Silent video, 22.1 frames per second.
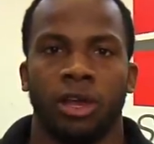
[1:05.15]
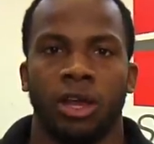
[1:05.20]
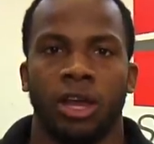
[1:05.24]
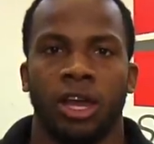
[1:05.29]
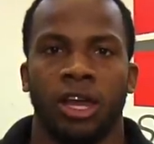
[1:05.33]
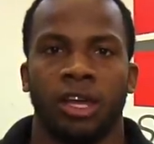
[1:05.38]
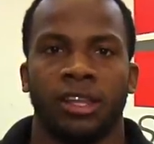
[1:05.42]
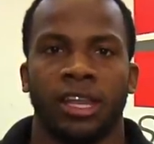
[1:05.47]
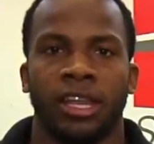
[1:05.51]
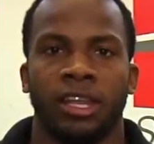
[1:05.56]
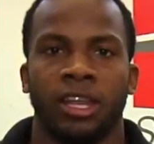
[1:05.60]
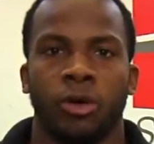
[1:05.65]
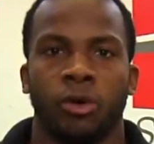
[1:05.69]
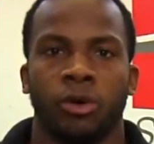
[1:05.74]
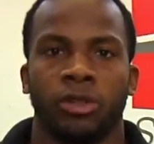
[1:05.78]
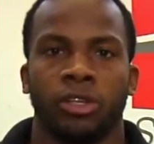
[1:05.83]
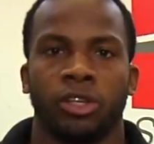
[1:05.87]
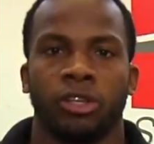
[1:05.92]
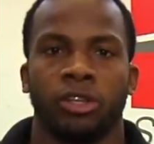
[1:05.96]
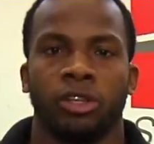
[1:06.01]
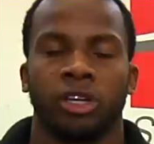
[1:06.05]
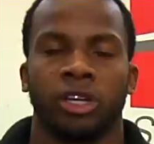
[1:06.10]
Uh, they know
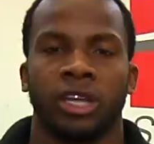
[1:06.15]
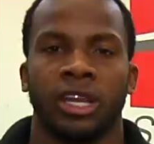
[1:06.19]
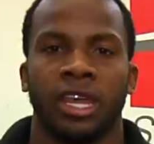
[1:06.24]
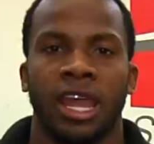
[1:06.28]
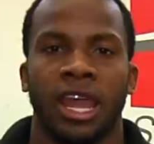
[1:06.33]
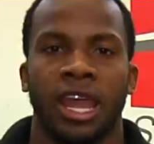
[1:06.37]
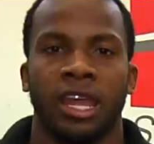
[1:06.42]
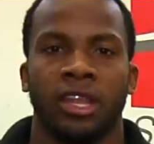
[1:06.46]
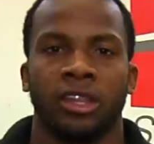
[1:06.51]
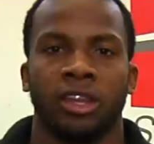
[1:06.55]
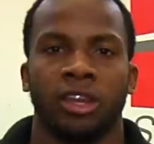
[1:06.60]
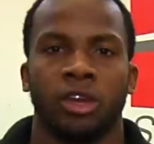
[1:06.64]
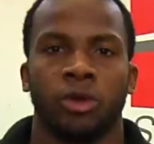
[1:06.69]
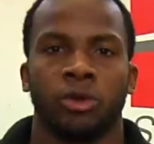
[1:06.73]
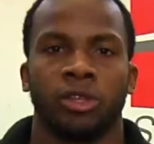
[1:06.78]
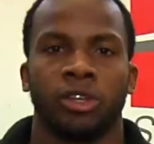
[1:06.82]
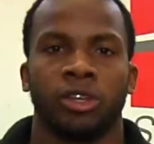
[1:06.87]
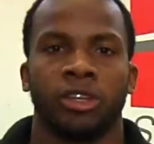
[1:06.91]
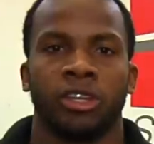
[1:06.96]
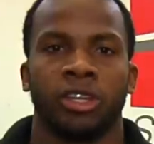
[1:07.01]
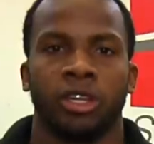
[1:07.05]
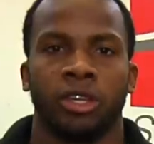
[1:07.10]
what they're looking at, they know
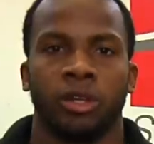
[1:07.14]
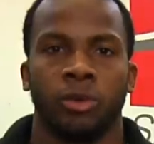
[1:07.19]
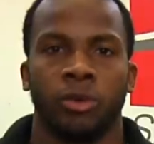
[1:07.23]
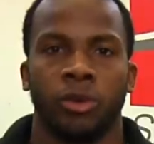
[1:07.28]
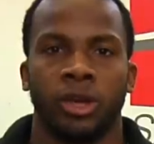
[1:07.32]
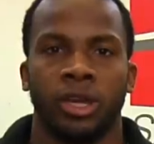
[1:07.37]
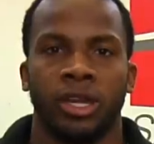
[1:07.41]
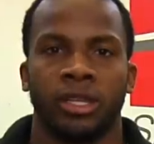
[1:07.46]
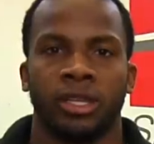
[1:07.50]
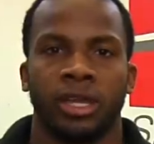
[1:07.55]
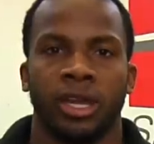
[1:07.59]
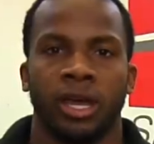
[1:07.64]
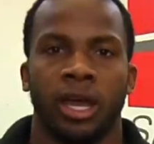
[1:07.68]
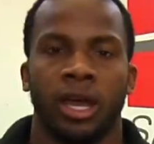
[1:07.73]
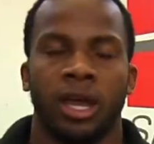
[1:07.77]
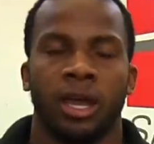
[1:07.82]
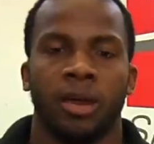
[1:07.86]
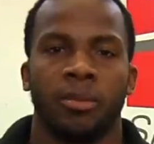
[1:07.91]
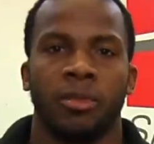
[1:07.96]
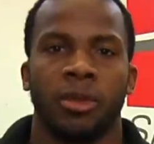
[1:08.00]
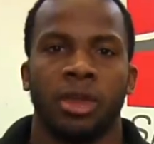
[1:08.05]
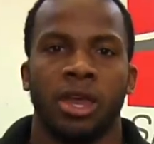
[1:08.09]
what they're dealing with,
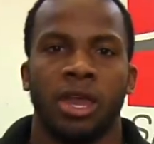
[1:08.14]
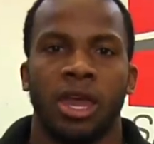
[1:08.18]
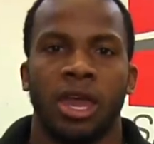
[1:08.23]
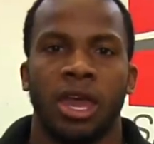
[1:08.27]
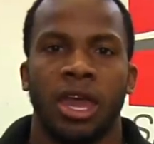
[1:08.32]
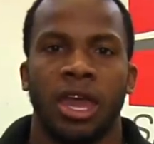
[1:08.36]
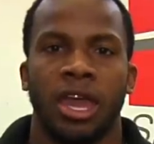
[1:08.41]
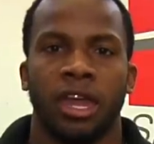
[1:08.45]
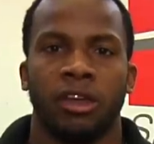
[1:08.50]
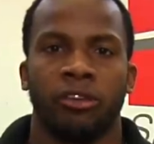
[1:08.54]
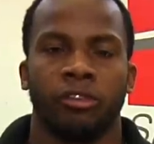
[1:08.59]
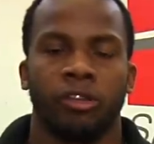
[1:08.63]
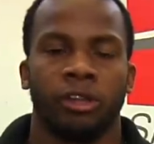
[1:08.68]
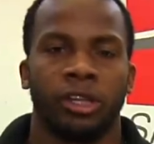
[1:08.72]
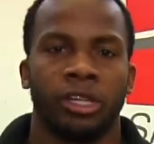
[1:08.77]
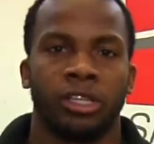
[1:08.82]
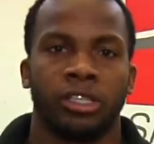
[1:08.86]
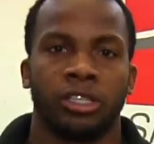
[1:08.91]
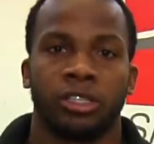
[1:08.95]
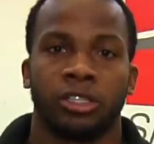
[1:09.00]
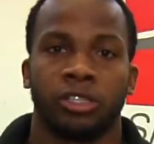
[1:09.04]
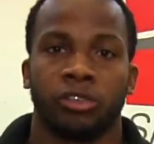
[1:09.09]
um, and
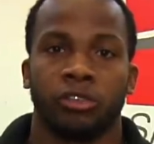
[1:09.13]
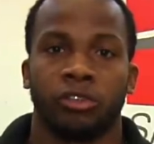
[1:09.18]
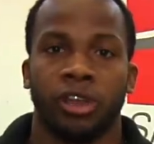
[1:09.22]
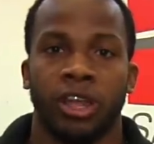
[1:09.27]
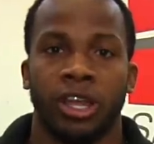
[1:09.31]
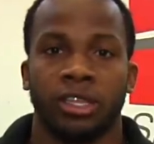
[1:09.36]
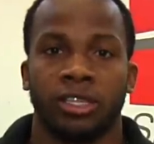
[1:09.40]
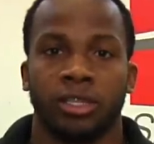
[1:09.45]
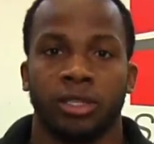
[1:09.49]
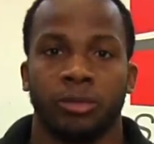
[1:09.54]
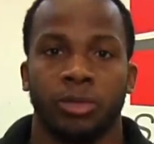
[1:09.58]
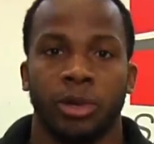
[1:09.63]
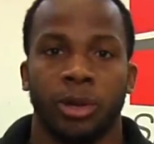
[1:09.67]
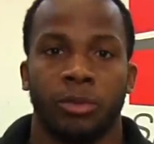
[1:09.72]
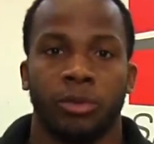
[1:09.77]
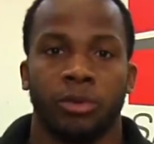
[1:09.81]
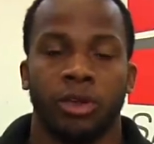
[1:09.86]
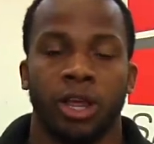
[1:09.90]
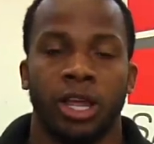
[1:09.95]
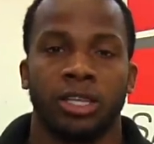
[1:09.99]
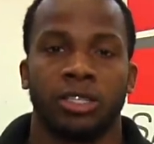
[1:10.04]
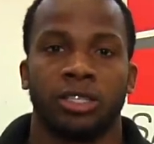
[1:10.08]
really just the rest and
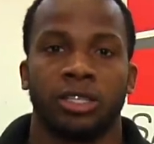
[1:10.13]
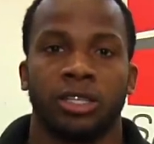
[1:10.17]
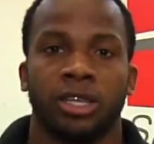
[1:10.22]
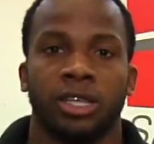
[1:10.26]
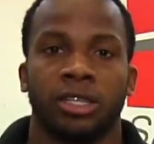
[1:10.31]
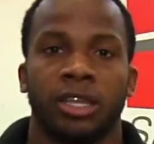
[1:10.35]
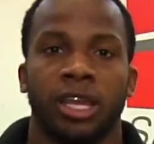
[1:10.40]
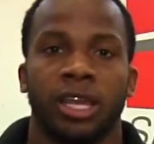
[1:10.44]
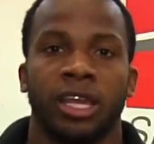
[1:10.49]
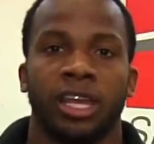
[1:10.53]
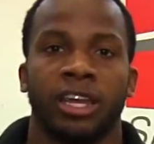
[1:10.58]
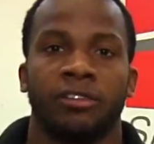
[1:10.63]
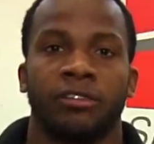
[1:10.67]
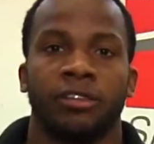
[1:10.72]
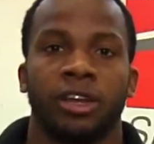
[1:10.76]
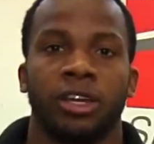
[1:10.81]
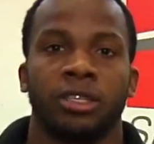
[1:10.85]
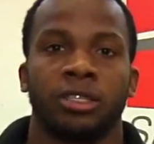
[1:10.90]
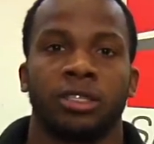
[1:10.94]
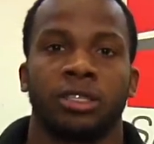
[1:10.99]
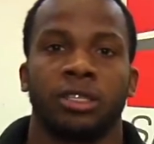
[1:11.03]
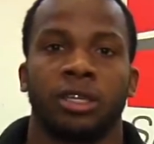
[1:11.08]
preparation that they give
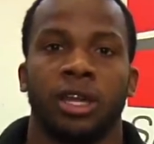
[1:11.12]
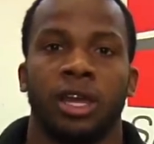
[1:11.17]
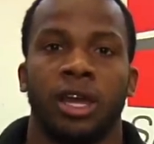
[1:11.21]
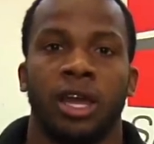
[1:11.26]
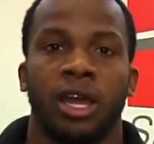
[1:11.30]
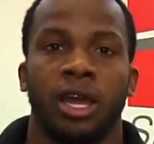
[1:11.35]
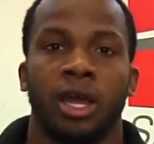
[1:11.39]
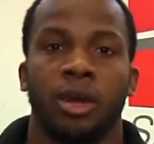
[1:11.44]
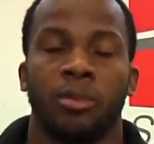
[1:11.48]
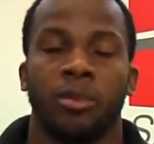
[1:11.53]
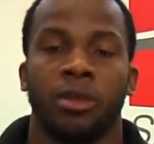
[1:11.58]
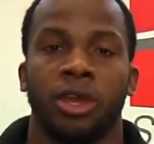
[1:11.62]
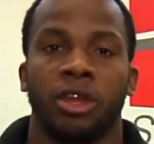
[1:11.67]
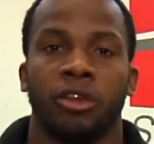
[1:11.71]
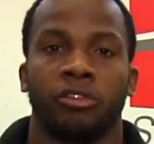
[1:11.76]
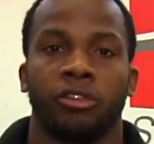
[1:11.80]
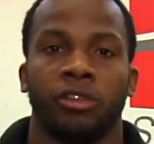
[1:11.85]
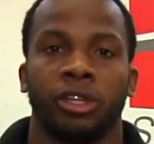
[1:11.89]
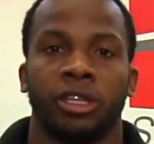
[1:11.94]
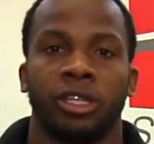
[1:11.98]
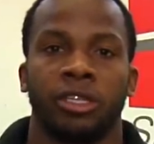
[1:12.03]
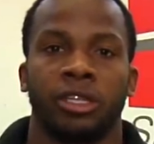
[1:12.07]
us, um,
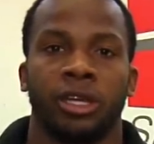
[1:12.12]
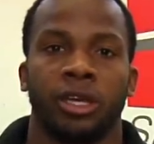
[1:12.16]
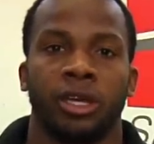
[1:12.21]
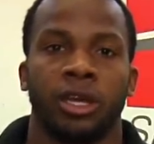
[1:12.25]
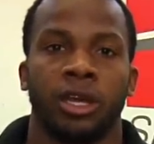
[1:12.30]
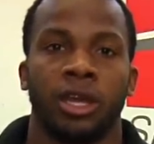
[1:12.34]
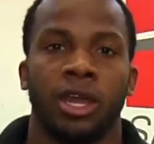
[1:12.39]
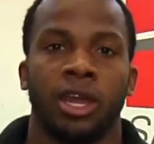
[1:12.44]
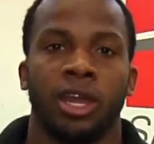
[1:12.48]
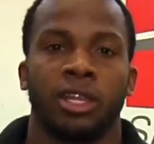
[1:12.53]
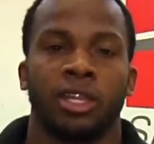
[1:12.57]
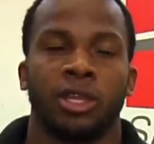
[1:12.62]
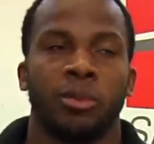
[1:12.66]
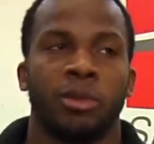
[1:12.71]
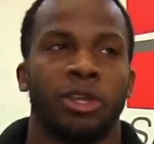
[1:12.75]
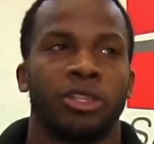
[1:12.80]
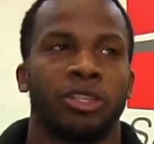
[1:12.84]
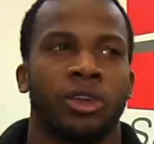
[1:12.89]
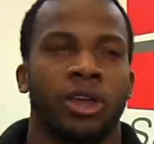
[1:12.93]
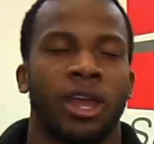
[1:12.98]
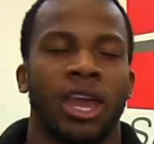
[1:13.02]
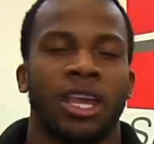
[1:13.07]
and really the, the
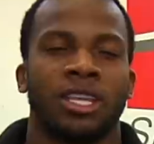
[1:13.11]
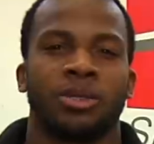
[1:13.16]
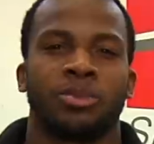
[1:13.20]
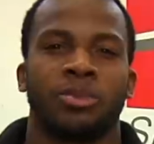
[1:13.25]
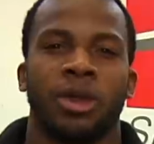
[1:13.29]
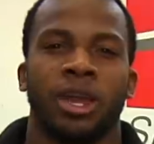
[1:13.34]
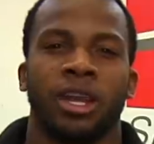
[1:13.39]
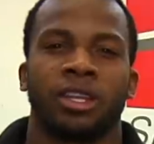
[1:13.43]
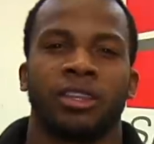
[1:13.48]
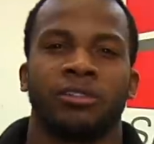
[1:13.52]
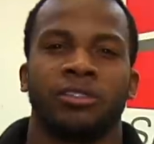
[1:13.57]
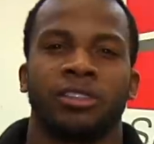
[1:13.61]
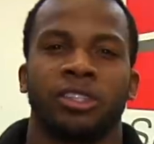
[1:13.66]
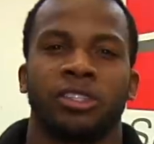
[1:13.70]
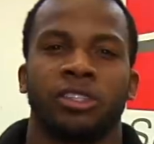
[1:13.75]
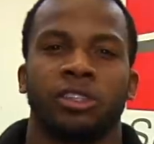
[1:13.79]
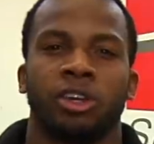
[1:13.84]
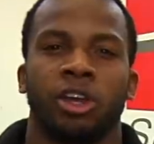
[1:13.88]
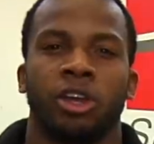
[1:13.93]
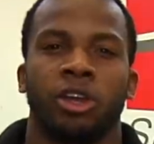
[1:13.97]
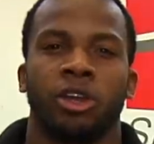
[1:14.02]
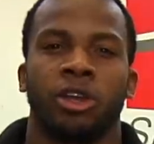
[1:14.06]
mental aspect of
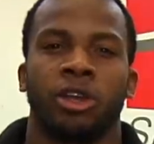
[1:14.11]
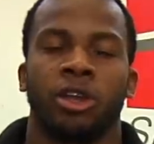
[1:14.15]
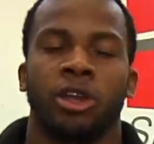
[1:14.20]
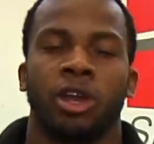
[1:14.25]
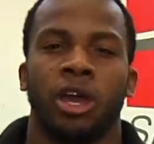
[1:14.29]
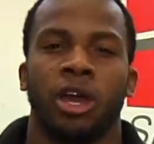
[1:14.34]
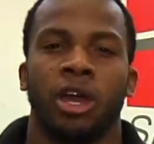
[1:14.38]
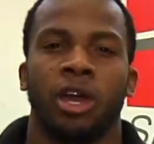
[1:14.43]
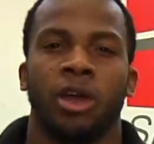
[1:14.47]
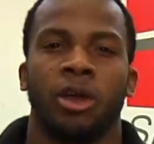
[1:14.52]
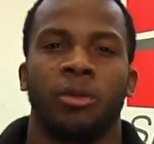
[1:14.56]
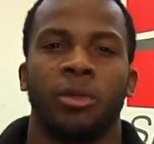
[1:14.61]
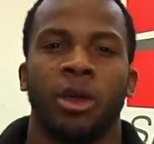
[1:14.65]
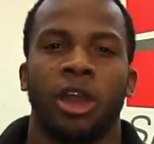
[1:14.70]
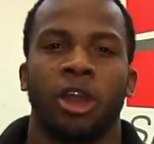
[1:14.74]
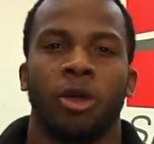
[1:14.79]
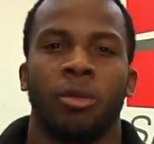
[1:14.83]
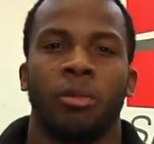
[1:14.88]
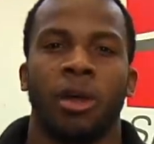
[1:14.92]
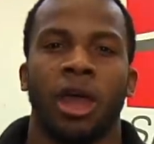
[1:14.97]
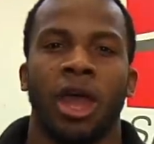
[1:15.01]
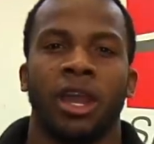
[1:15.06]
just learning uh, about
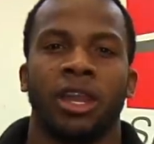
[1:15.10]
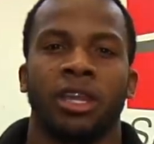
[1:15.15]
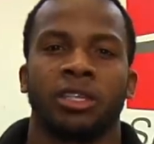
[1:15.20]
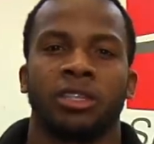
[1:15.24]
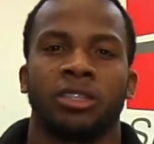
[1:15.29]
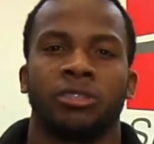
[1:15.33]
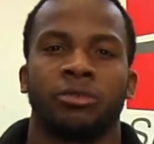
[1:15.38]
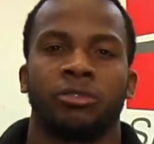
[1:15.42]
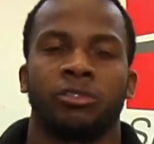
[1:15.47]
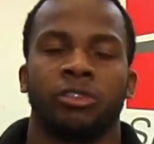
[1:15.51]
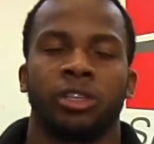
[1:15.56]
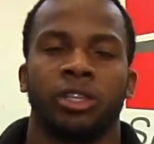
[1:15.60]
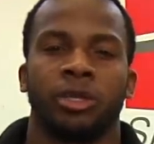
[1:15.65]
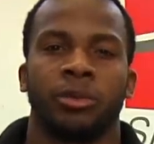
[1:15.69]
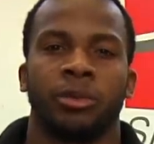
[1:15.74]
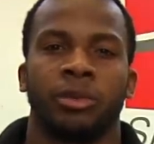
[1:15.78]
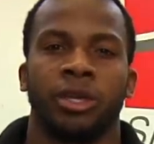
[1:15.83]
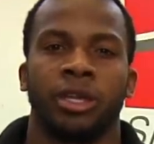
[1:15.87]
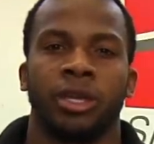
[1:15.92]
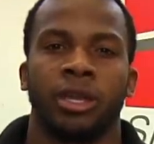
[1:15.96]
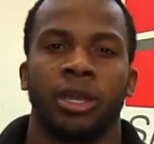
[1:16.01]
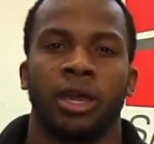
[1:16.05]
our bodies has really
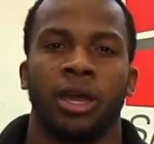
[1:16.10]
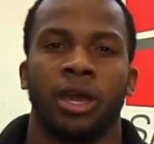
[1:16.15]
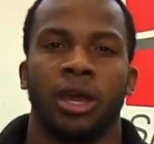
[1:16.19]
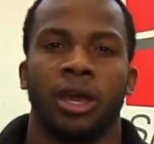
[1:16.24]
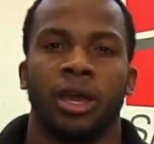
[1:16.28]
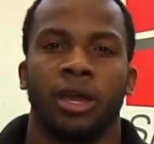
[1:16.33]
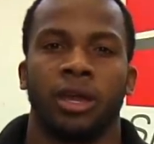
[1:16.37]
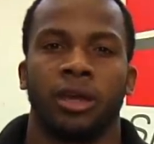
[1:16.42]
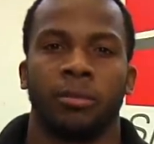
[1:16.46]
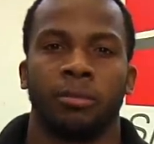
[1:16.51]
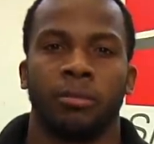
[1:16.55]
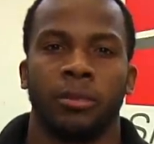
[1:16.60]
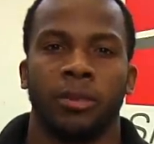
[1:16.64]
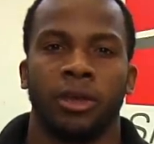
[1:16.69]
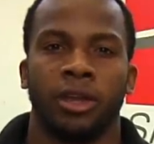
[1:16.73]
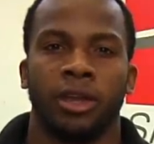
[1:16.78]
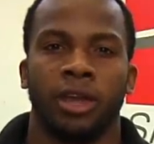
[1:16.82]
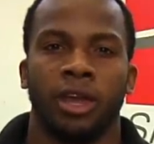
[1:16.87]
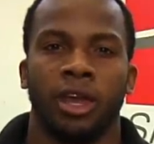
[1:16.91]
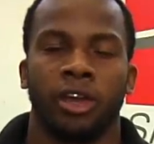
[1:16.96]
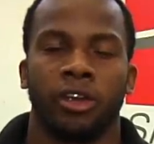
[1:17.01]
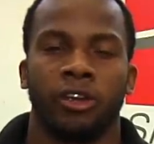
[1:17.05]
been uh,
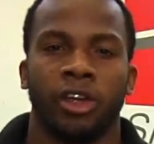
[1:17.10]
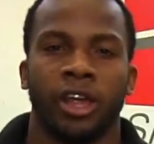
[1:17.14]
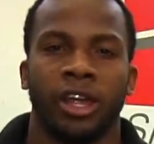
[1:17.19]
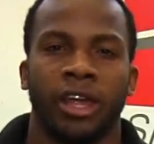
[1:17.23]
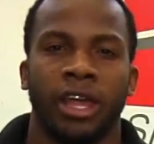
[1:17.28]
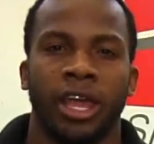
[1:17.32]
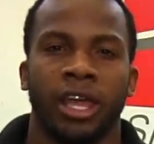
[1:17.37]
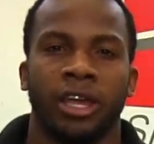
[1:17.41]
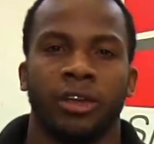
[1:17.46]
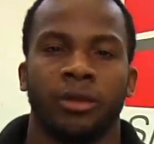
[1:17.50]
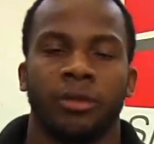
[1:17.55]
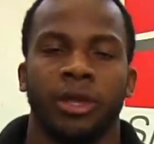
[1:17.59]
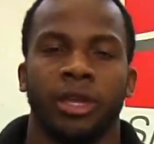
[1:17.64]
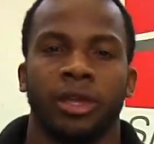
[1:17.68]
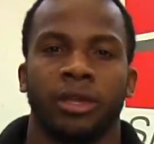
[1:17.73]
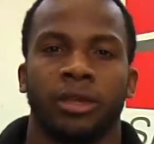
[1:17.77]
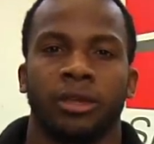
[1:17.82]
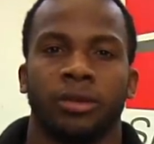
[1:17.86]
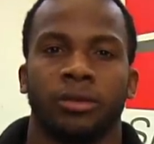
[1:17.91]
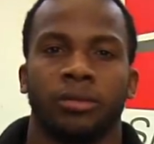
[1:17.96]
a great gain to me.